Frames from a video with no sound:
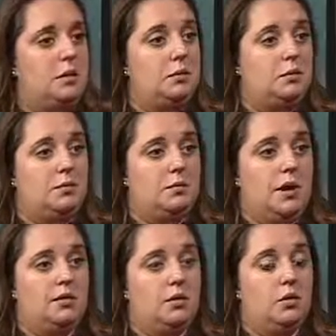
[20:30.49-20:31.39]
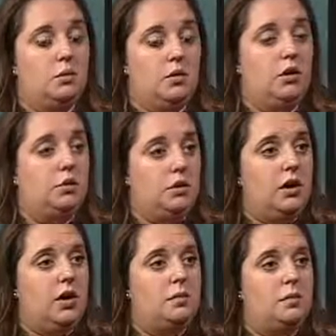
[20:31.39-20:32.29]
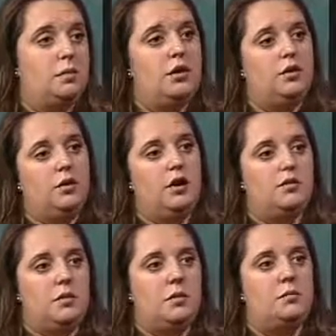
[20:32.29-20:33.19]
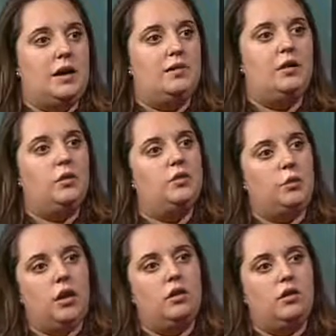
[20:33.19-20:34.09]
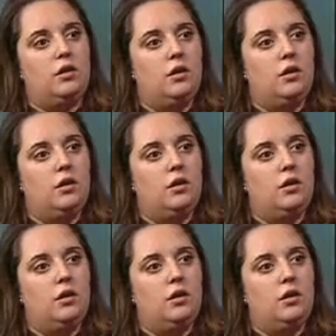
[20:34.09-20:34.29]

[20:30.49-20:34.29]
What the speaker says: People from Pasco are welcome to come, but we do have some in Pasco as well.